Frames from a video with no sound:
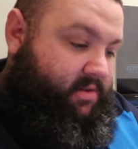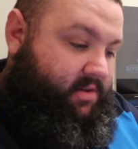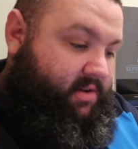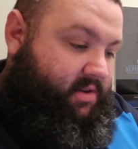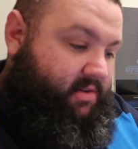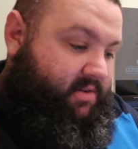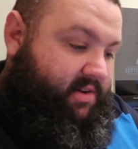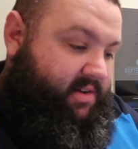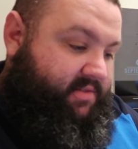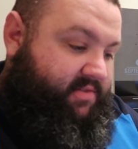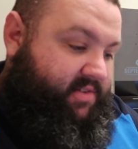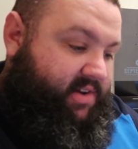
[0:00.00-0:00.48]
I
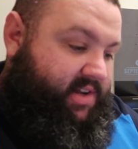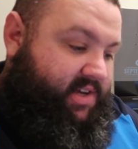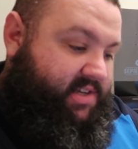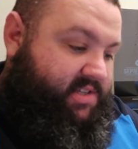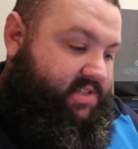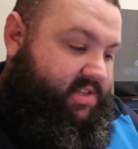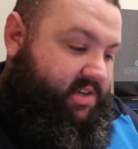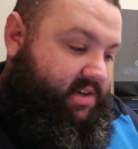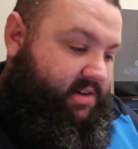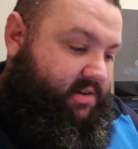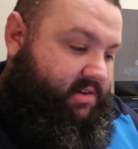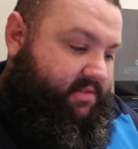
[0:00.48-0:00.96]
don't have
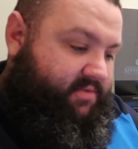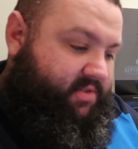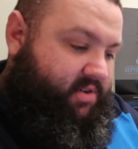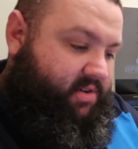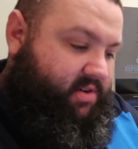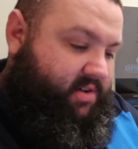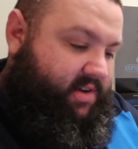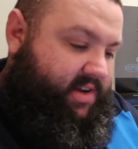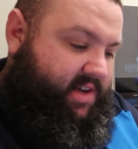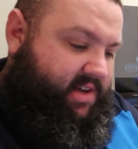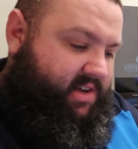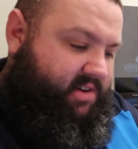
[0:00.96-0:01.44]
Alaska. I've
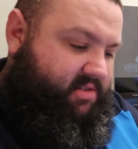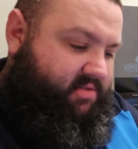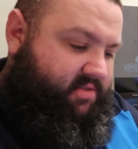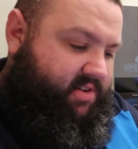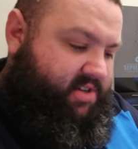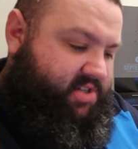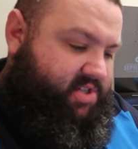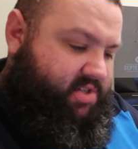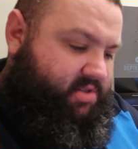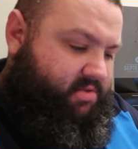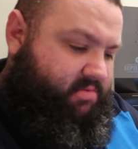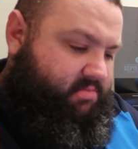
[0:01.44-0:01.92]
got an
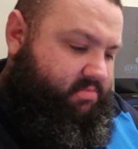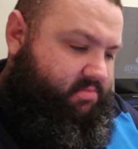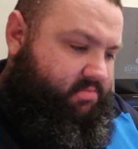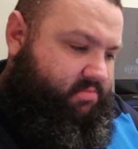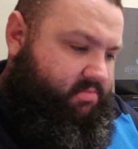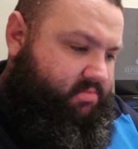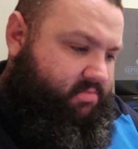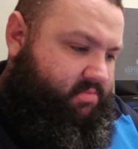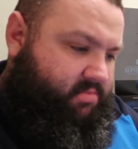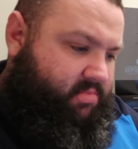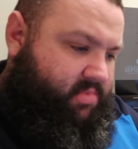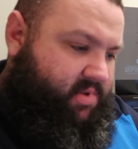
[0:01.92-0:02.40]
Anchorage.
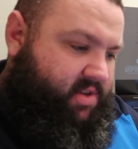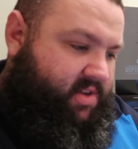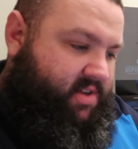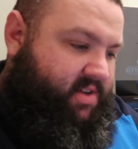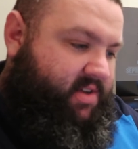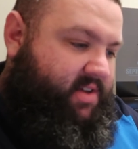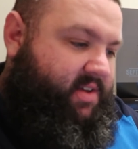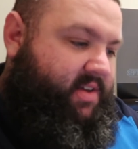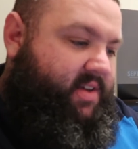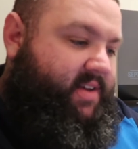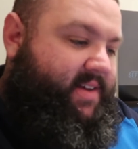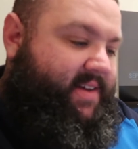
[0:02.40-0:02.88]

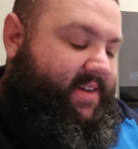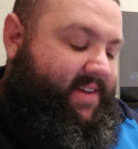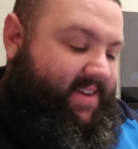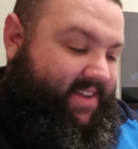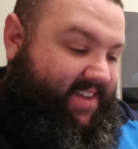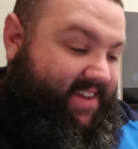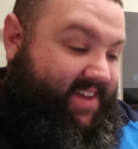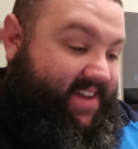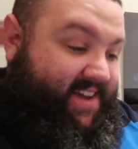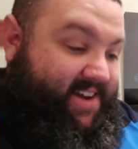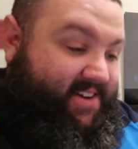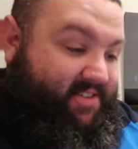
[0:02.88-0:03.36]

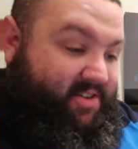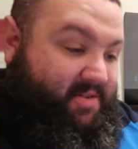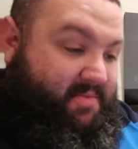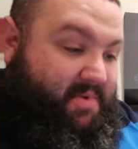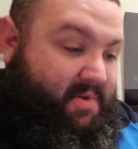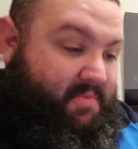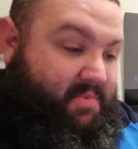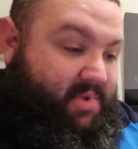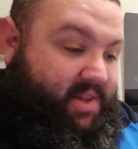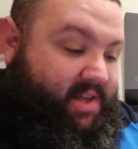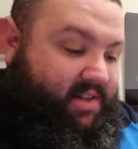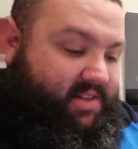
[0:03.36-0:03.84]
Yeah, I
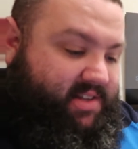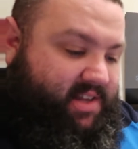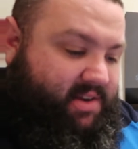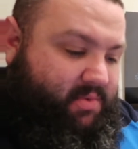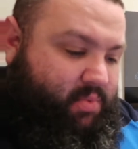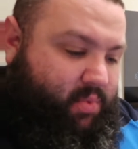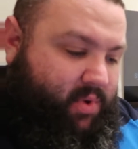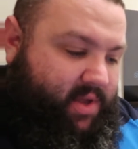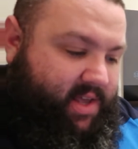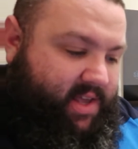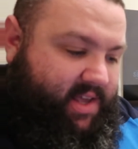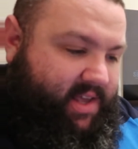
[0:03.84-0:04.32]
remember that.
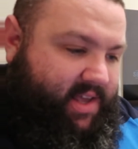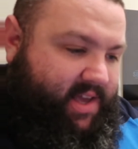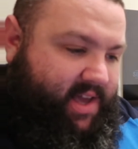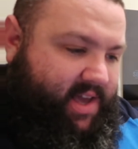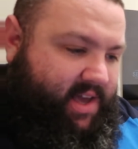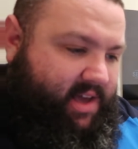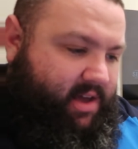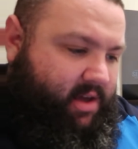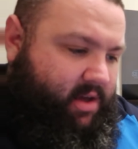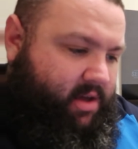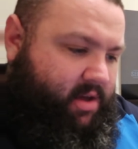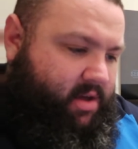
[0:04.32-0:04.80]
Did we
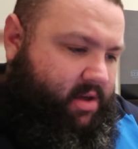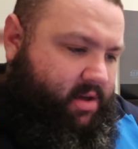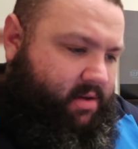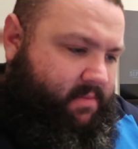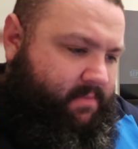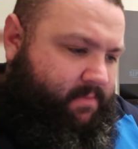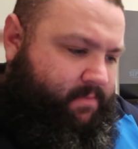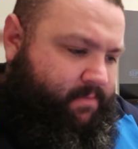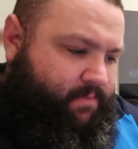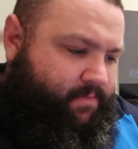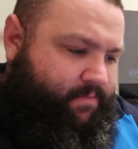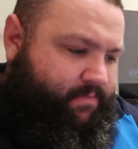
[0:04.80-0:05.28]
get
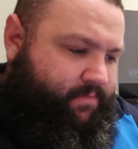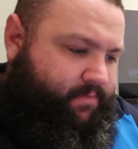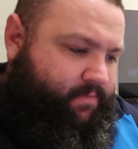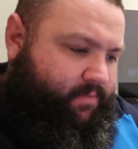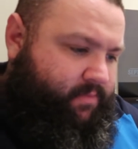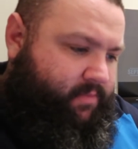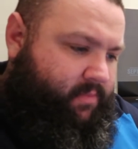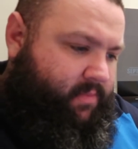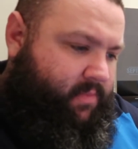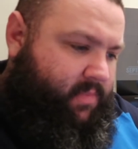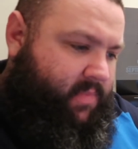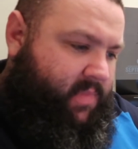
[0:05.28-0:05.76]
um,
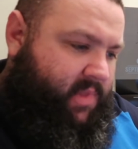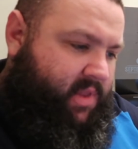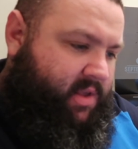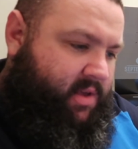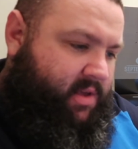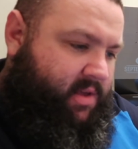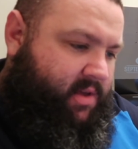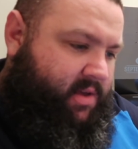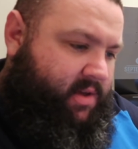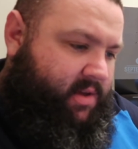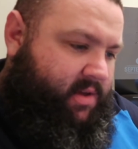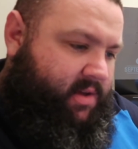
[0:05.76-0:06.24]

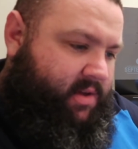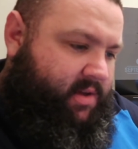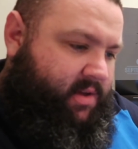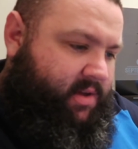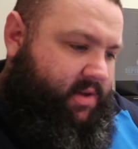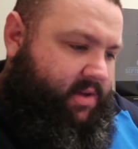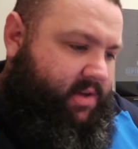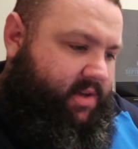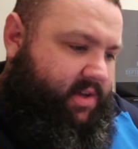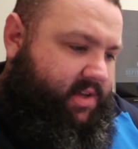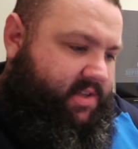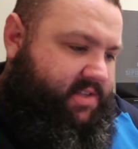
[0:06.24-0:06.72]

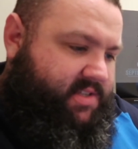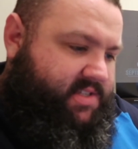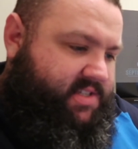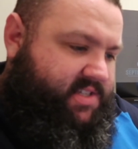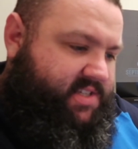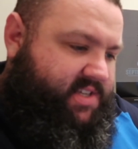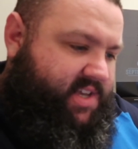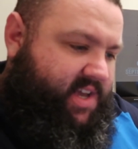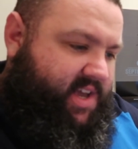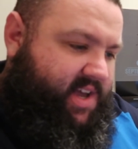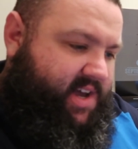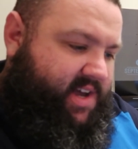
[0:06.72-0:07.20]
in
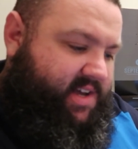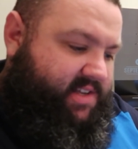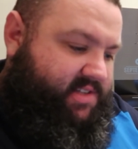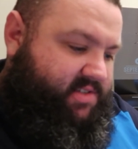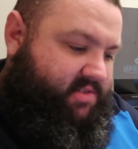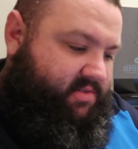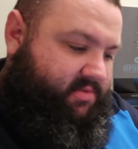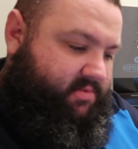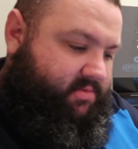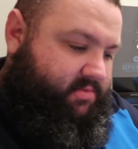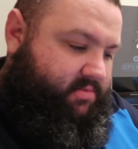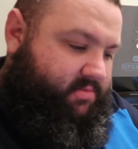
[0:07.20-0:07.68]

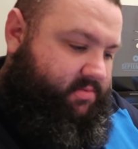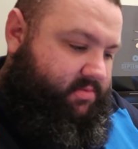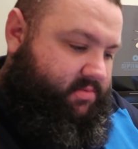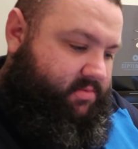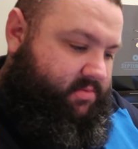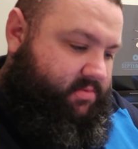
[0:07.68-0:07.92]
Seattle?